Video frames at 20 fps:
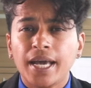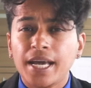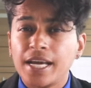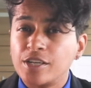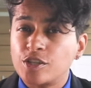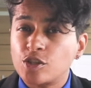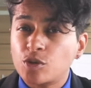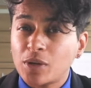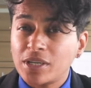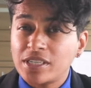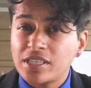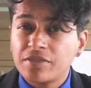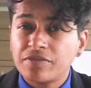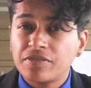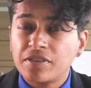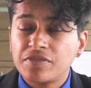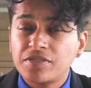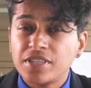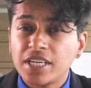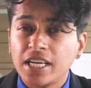In
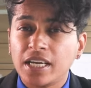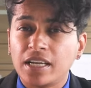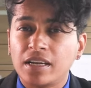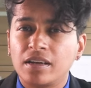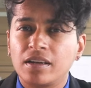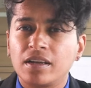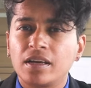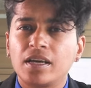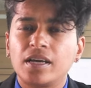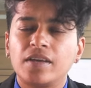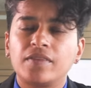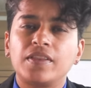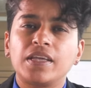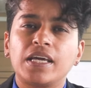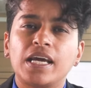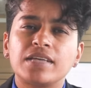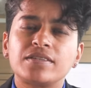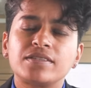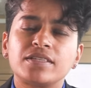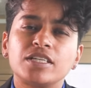2015, the
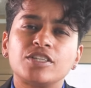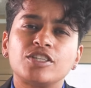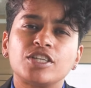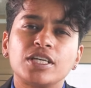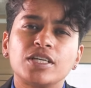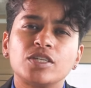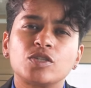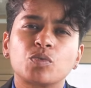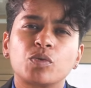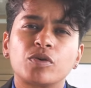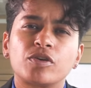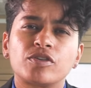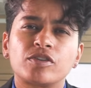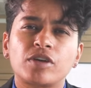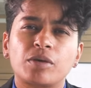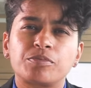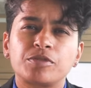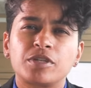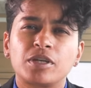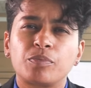SDGs were
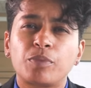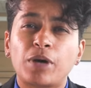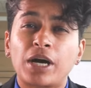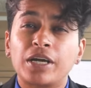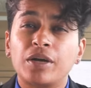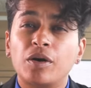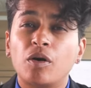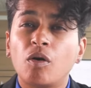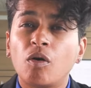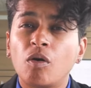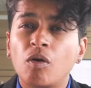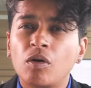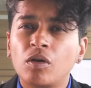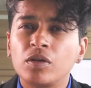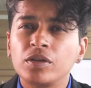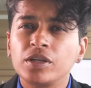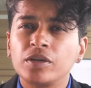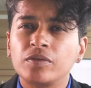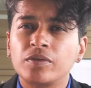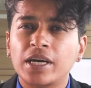adopted by
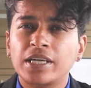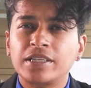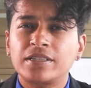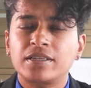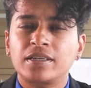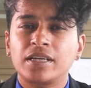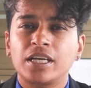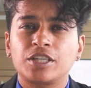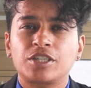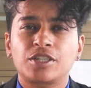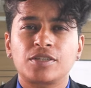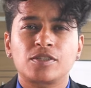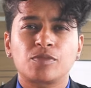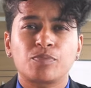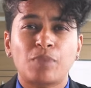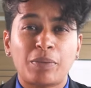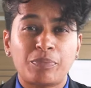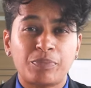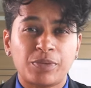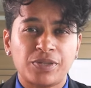all United Nations
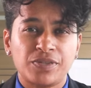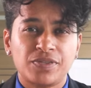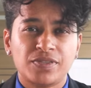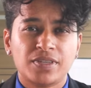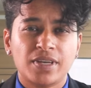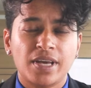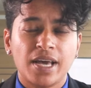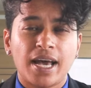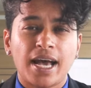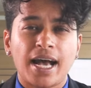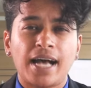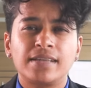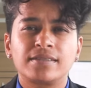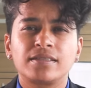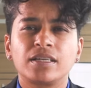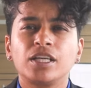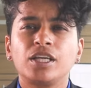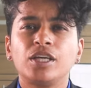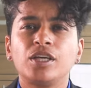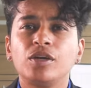members as
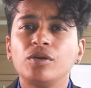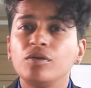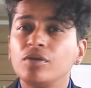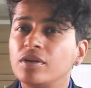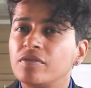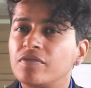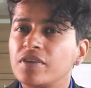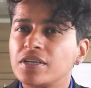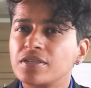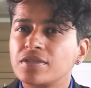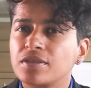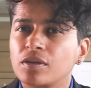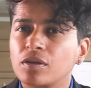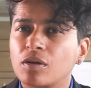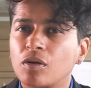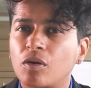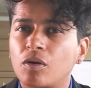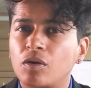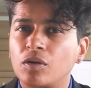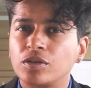a universal
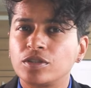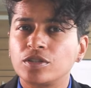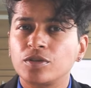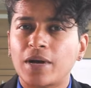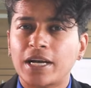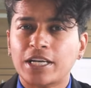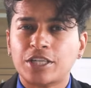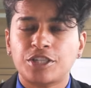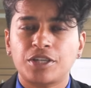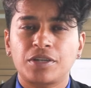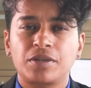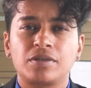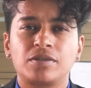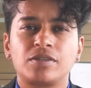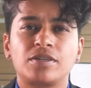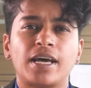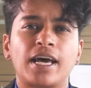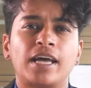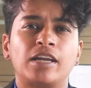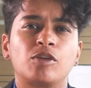call to action
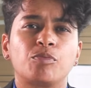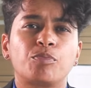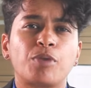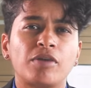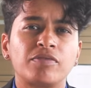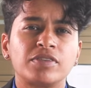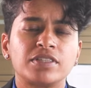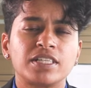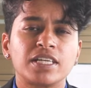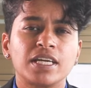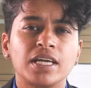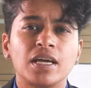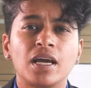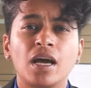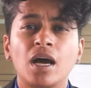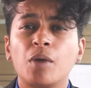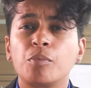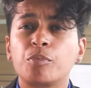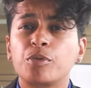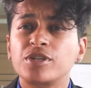to end poverty,
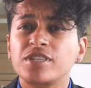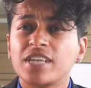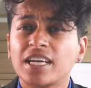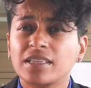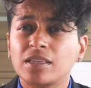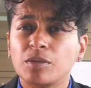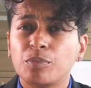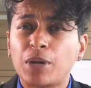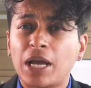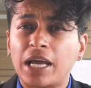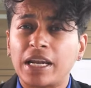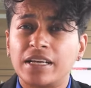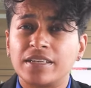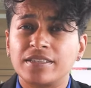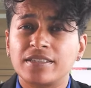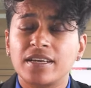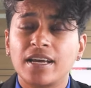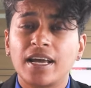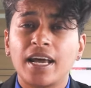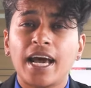protect the
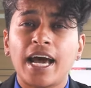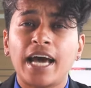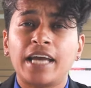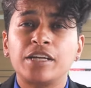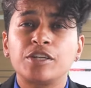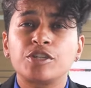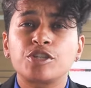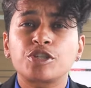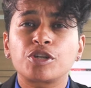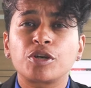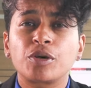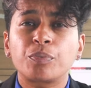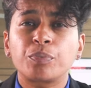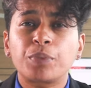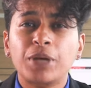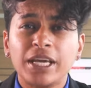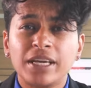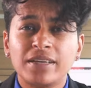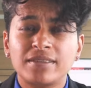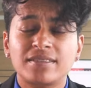planet, and ensure
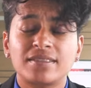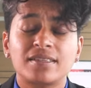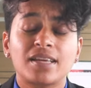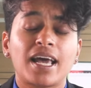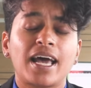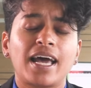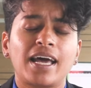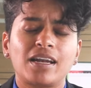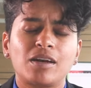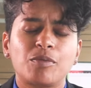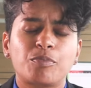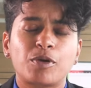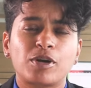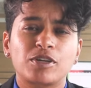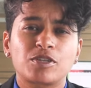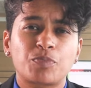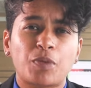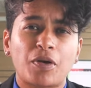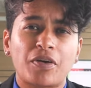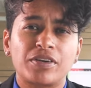peace and
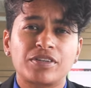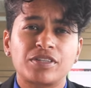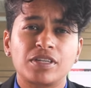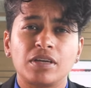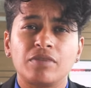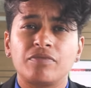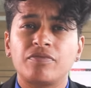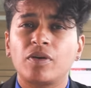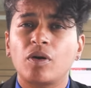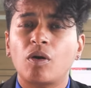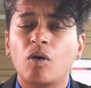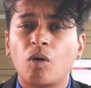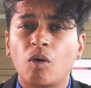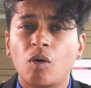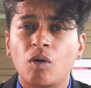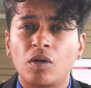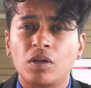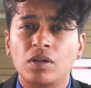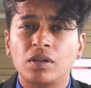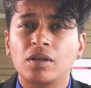prosperity for
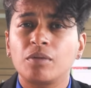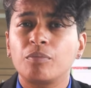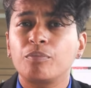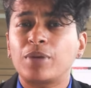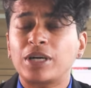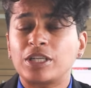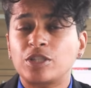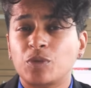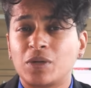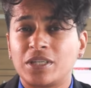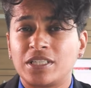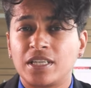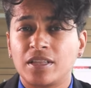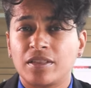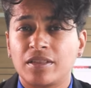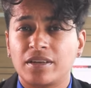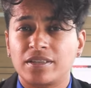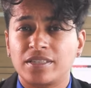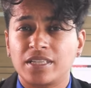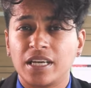all by
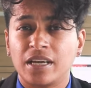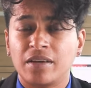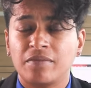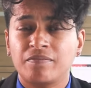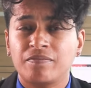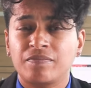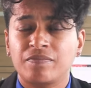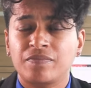2030.